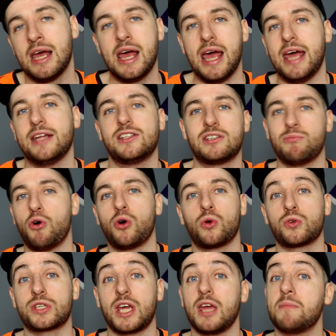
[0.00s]
in
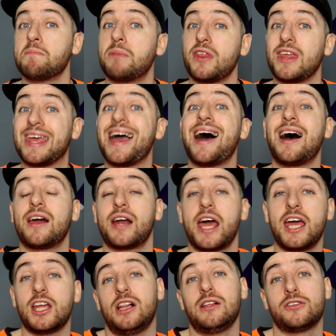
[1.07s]
tomorrow's game, but they are
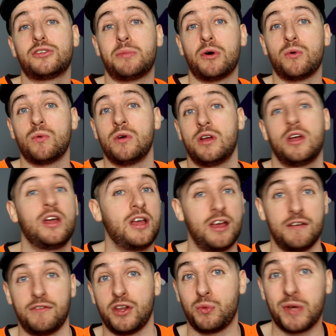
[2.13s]
eligible
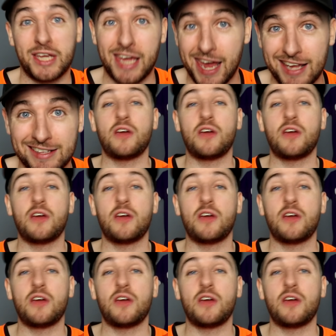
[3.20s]
for the weekend.